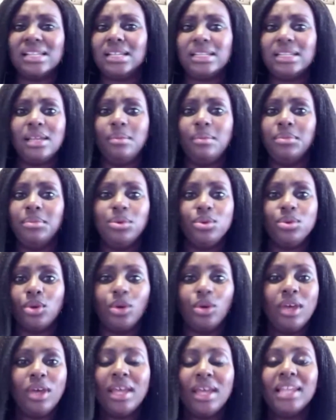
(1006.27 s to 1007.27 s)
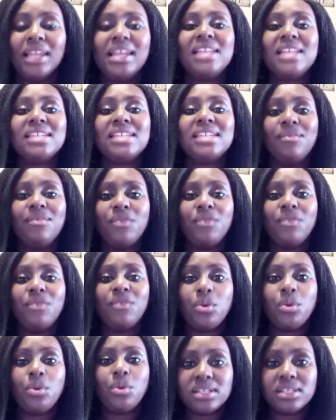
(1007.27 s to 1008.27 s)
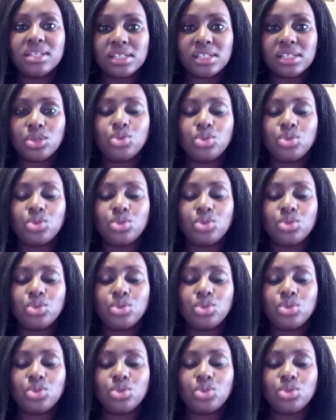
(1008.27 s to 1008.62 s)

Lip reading: Let them, let everyone just